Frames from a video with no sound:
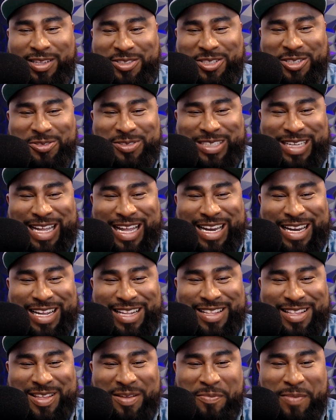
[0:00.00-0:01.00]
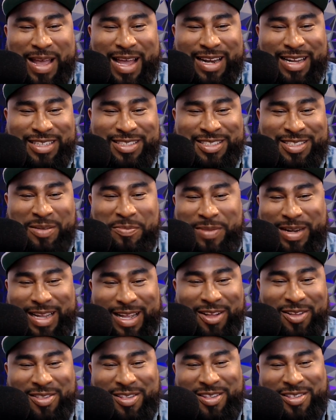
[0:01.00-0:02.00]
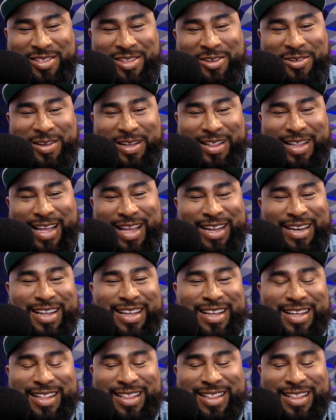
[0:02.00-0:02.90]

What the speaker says: There's no tenants to manage. Somebody else is doing that.